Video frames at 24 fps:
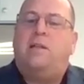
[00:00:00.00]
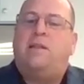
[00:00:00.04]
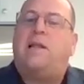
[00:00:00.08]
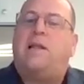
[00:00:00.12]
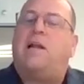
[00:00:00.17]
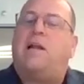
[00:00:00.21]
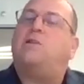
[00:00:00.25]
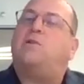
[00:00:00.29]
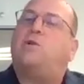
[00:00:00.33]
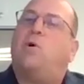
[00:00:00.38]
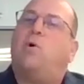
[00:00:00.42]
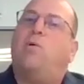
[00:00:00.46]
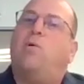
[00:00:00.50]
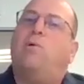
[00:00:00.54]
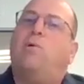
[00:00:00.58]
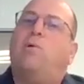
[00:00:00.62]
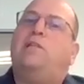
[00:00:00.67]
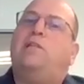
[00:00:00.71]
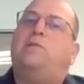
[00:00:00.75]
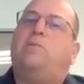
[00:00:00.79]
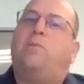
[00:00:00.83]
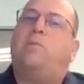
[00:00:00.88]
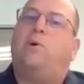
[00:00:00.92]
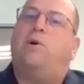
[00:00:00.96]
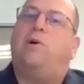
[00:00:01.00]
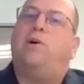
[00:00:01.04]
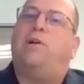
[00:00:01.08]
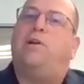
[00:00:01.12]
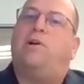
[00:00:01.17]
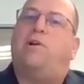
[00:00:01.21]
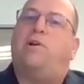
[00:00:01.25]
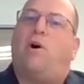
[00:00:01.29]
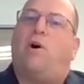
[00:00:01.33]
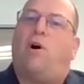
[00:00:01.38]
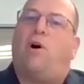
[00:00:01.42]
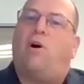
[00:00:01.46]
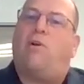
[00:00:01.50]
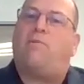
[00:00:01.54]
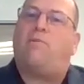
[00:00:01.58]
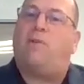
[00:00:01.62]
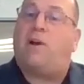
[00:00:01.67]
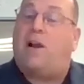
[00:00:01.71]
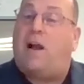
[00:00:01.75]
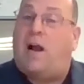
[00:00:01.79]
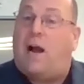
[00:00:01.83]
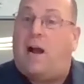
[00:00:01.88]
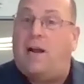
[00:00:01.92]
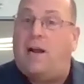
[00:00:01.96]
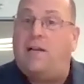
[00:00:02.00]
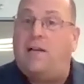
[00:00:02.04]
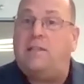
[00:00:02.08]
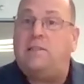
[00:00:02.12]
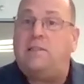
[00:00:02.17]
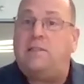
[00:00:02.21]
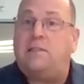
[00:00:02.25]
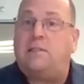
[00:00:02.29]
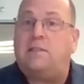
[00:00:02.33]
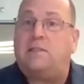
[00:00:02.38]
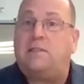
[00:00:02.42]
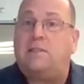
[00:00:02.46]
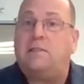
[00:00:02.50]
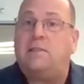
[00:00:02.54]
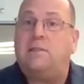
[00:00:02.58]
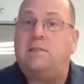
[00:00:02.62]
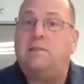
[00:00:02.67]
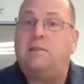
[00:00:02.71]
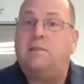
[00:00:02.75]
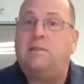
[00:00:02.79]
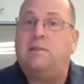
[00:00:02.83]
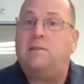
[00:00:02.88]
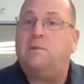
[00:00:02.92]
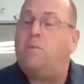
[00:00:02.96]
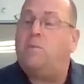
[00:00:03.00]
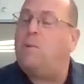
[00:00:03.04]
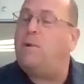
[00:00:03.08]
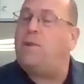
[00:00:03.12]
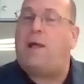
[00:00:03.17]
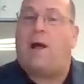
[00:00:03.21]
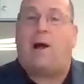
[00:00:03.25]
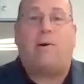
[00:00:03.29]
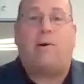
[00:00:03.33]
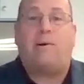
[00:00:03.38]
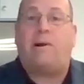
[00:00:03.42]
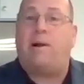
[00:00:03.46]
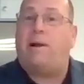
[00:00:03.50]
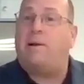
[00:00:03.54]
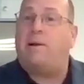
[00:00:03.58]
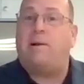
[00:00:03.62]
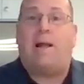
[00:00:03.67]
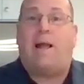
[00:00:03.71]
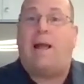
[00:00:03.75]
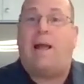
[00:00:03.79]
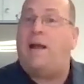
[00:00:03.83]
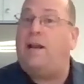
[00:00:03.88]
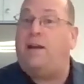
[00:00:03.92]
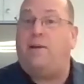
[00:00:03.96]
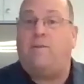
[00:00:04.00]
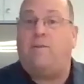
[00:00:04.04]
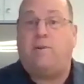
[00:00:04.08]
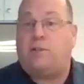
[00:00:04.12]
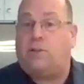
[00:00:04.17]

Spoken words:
that is always willing to offer guidance without any